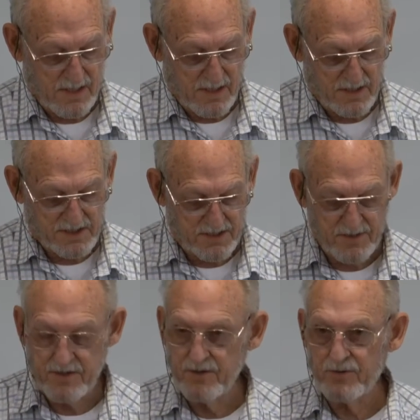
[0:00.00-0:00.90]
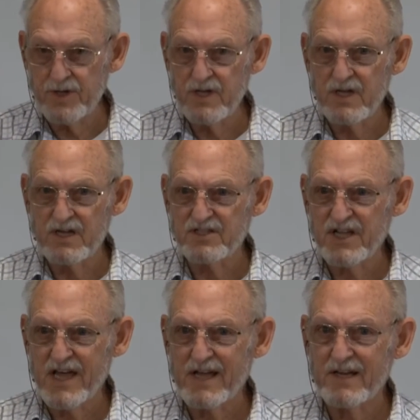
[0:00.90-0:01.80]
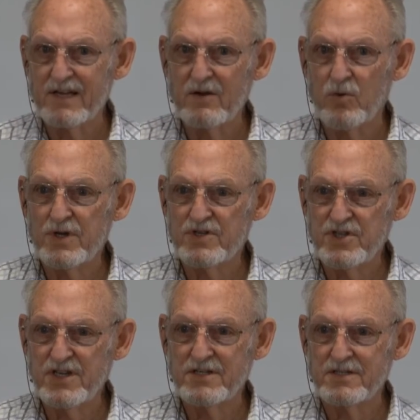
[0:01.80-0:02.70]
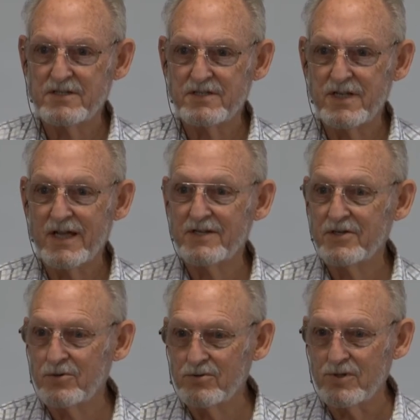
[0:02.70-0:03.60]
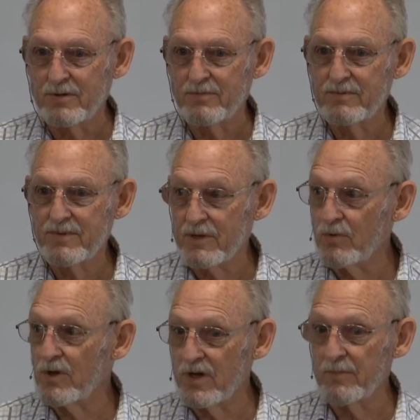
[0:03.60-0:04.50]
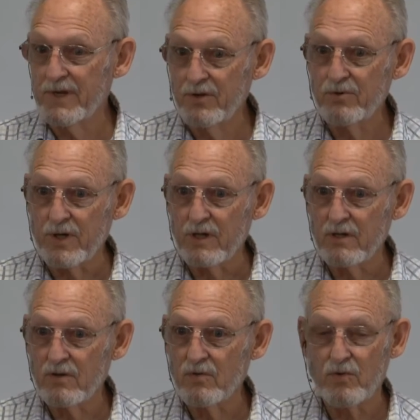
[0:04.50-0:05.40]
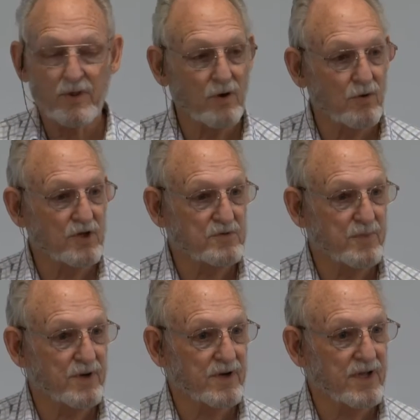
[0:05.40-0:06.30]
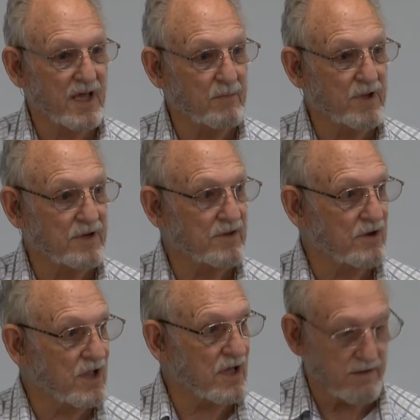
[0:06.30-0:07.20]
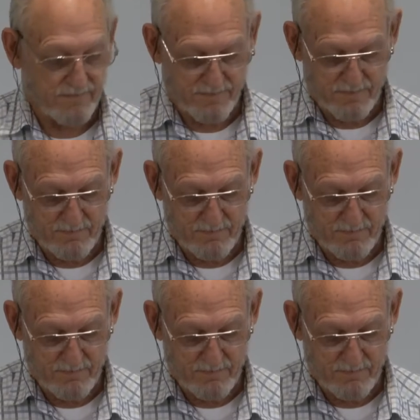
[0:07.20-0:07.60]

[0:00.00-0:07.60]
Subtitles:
You see, they're doing exactly what Jesus had told them they were going to be doing when the Holy Spirit came into their life.